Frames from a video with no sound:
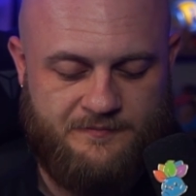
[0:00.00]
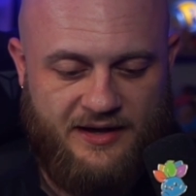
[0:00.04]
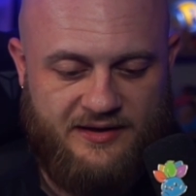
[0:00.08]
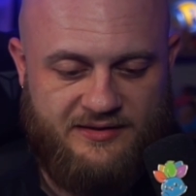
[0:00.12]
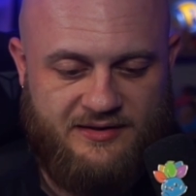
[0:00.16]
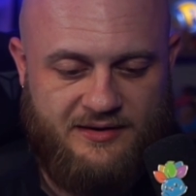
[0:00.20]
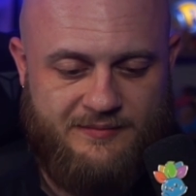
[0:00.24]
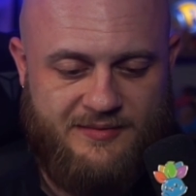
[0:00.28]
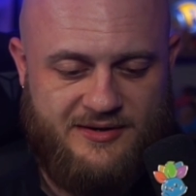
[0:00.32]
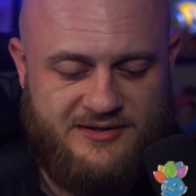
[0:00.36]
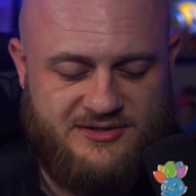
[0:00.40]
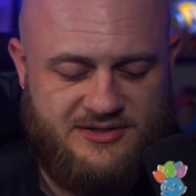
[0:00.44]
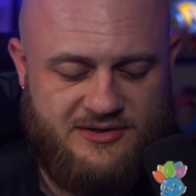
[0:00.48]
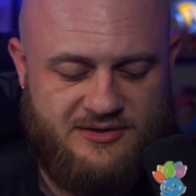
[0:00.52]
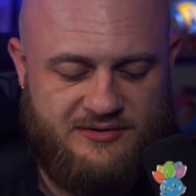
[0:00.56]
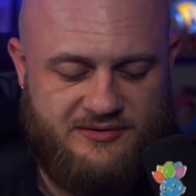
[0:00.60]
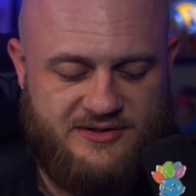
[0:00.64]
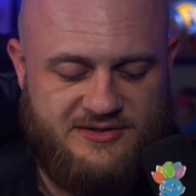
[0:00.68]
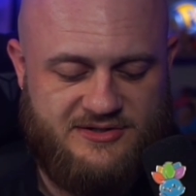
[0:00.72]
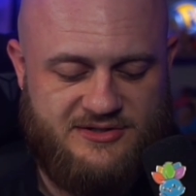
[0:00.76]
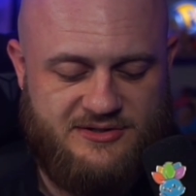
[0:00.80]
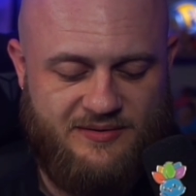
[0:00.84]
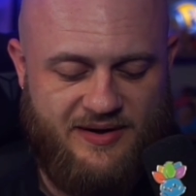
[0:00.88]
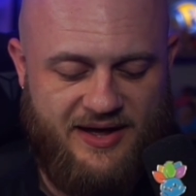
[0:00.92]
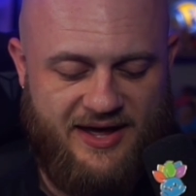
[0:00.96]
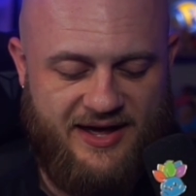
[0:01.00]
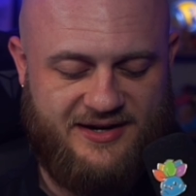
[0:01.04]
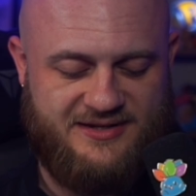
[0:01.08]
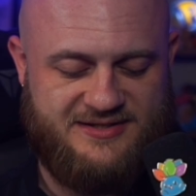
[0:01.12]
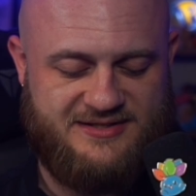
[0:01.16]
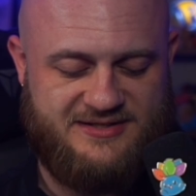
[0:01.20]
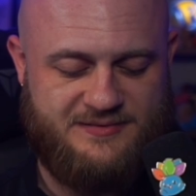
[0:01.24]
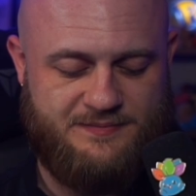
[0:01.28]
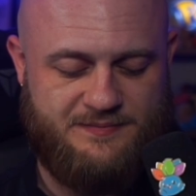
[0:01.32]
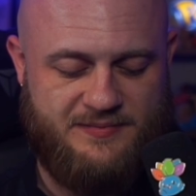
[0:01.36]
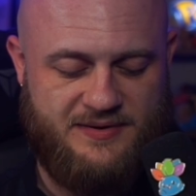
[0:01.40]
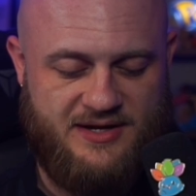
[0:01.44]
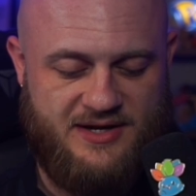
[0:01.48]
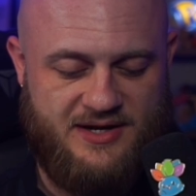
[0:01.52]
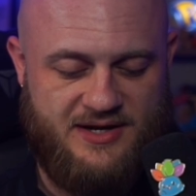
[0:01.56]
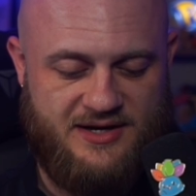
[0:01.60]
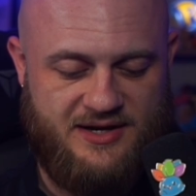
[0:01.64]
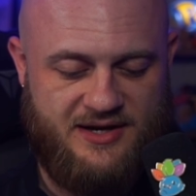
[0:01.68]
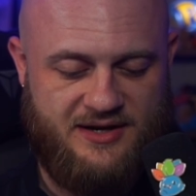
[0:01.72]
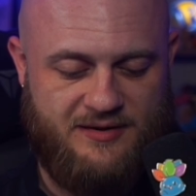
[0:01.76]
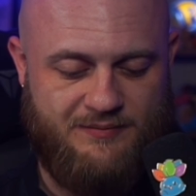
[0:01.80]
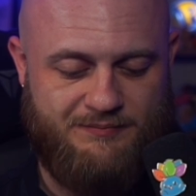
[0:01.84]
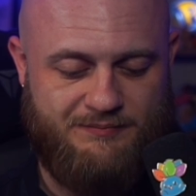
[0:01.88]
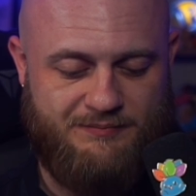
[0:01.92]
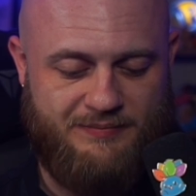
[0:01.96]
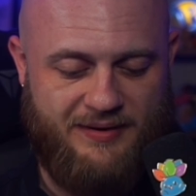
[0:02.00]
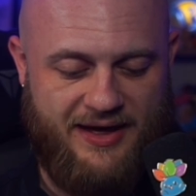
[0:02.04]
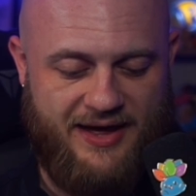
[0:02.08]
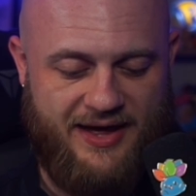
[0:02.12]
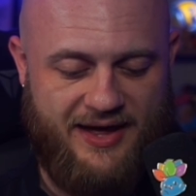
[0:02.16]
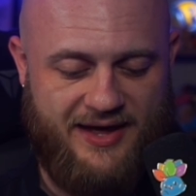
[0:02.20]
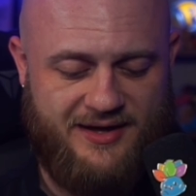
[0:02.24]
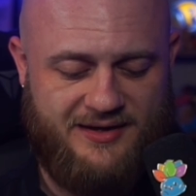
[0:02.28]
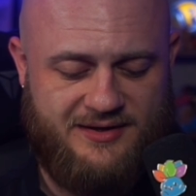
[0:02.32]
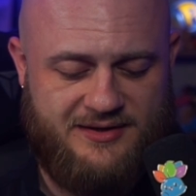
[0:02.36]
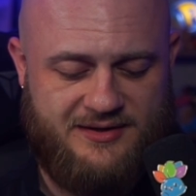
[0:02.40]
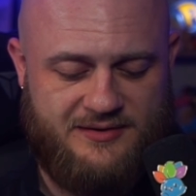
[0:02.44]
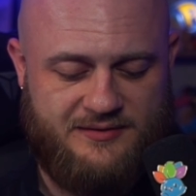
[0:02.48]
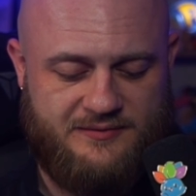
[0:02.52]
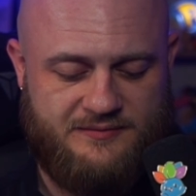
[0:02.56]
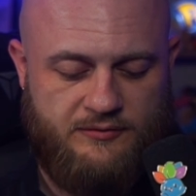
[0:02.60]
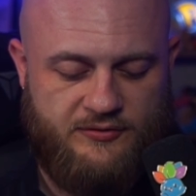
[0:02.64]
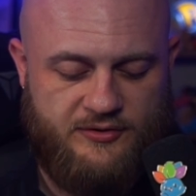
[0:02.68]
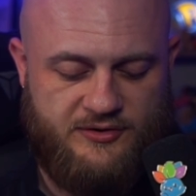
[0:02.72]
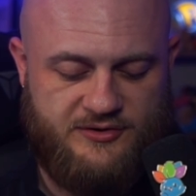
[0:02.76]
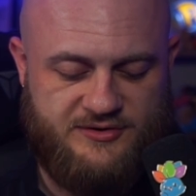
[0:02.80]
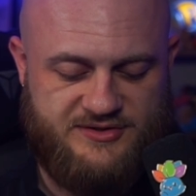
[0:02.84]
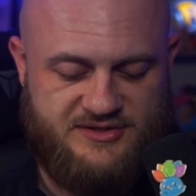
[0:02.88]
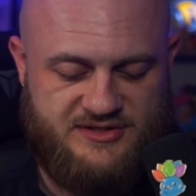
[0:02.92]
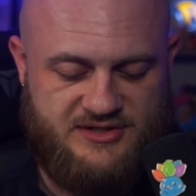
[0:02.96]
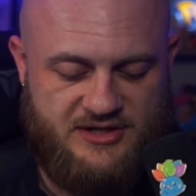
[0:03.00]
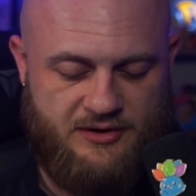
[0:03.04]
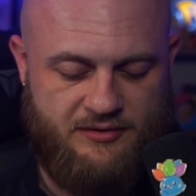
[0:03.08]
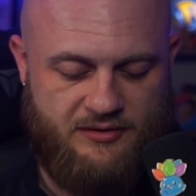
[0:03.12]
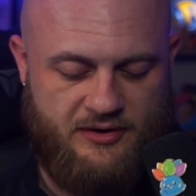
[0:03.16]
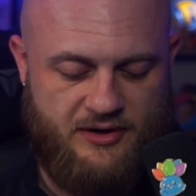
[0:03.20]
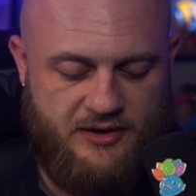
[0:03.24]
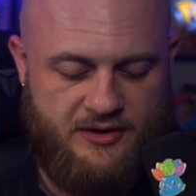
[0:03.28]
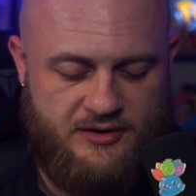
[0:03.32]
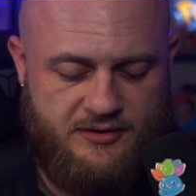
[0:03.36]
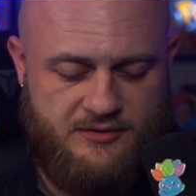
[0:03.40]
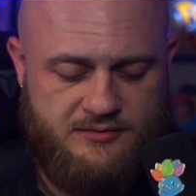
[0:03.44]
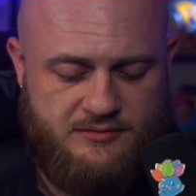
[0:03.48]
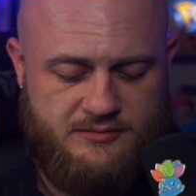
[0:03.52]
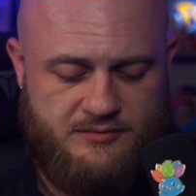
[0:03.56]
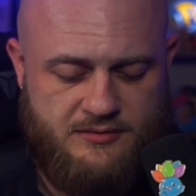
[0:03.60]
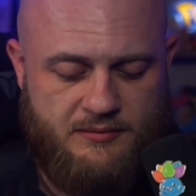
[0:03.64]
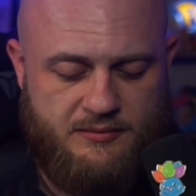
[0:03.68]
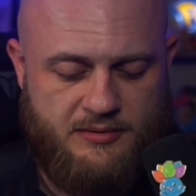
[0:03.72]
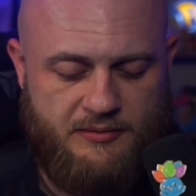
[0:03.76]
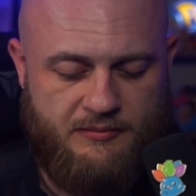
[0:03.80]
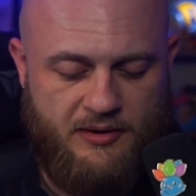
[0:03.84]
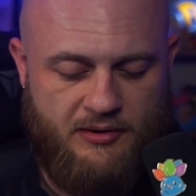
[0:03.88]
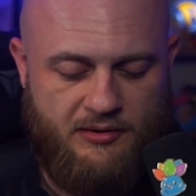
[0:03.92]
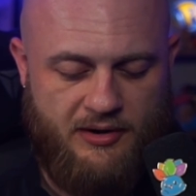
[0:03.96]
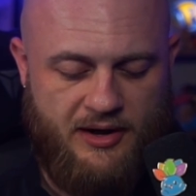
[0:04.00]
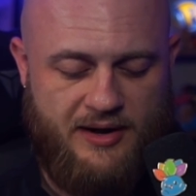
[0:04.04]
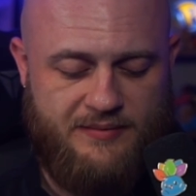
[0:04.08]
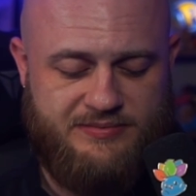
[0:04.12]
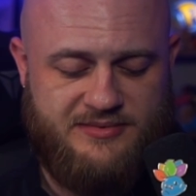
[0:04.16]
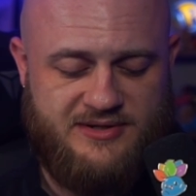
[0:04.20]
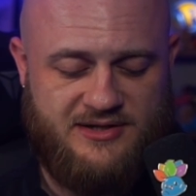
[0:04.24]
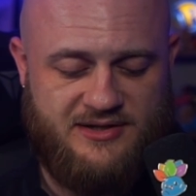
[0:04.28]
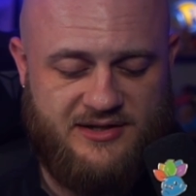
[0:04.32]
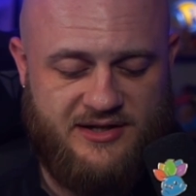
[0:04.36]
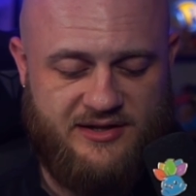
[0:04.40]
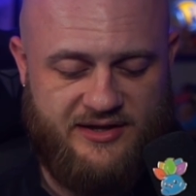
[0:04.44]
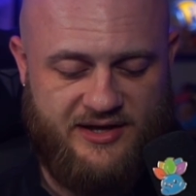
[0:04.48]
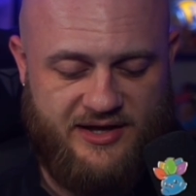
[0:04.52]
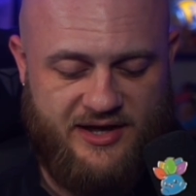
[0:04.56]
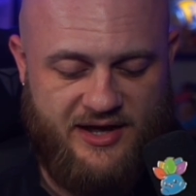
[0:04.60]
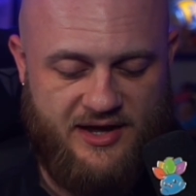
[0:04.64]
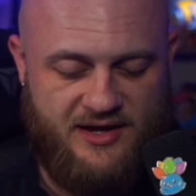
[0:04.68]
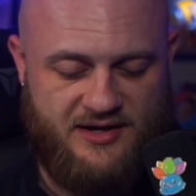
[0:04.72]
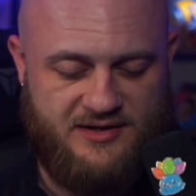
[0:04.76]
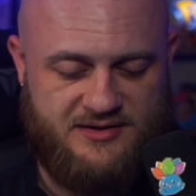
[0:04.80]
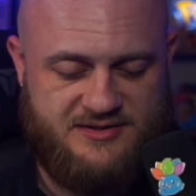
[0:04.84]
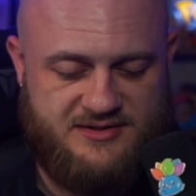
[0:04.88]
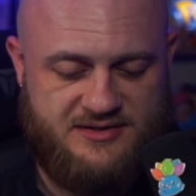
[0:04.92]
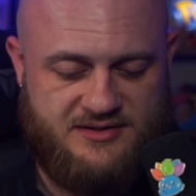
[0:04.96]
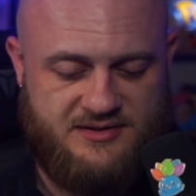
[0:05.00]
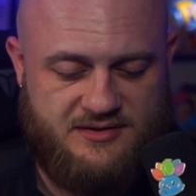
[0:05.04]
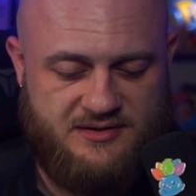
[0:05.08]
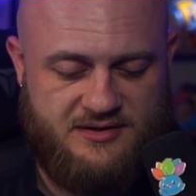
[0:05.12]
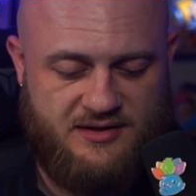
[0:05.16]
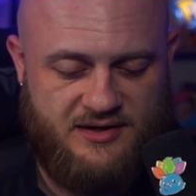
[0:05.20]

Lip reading: I think I'm actually going to X speed it back for 0. Promote up the Lilligant.